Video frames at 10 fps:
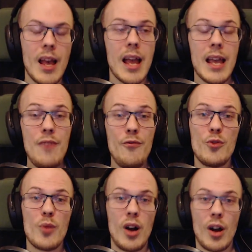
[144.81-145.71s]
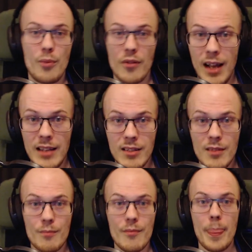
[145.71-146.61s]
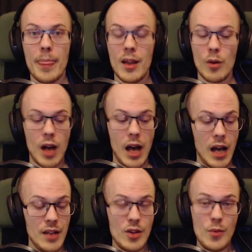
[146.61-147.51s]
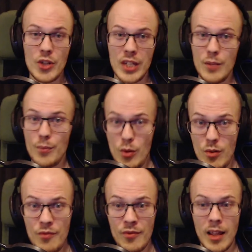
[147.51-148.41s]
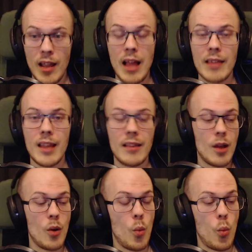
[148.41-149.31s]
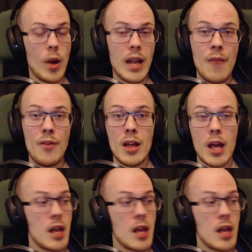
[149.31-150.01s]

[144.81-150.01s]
If you are provided 100% proof that whatever